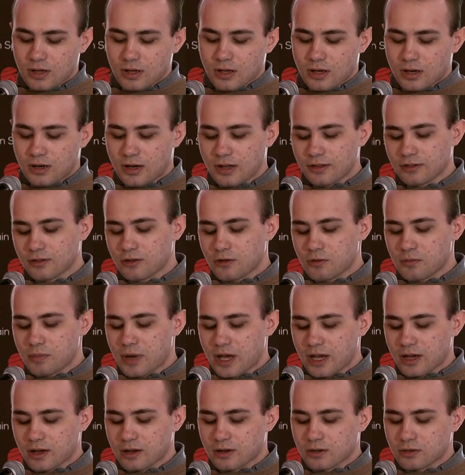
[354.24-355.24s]
Let's go
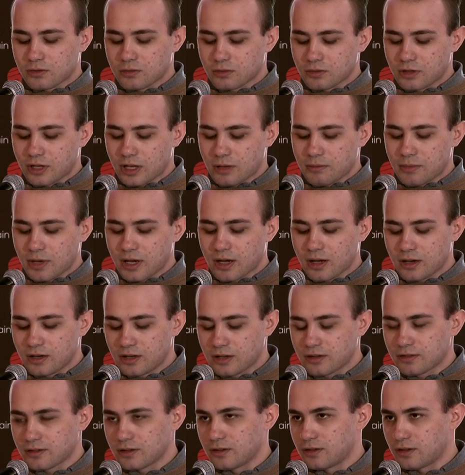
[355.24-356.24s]
back to the
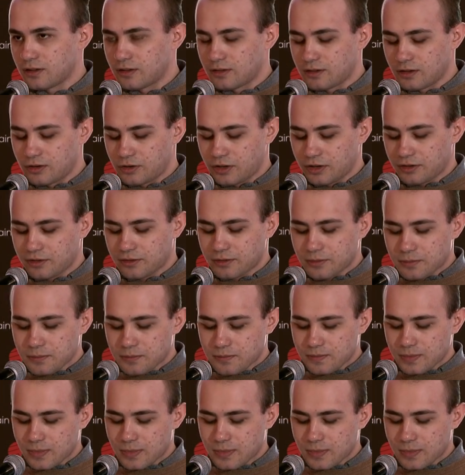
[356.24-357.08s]
mechanics in the series.